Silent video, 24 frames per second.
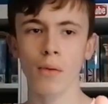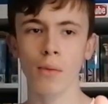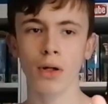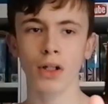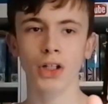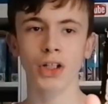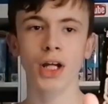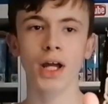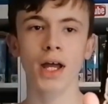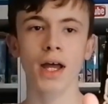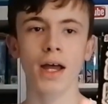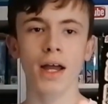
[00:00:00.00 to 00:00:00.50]

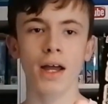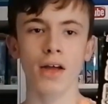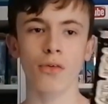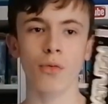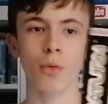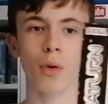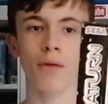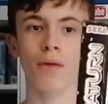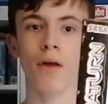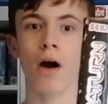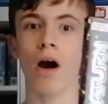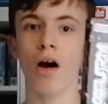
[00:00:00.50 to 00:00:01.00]
which is
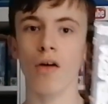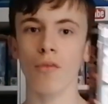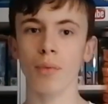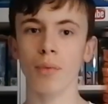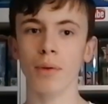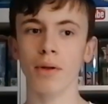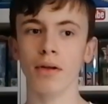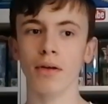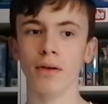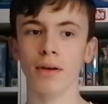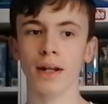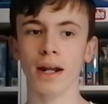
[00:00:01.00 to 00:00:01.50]
one that I've
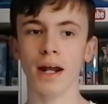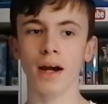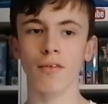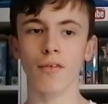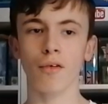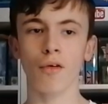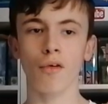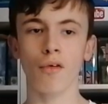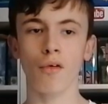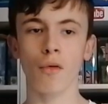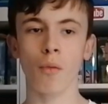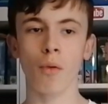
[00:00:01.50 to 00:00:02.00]
been looking out
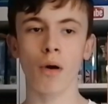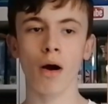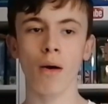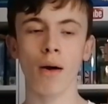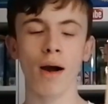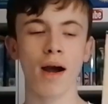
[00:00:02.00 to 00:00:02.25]
for a while.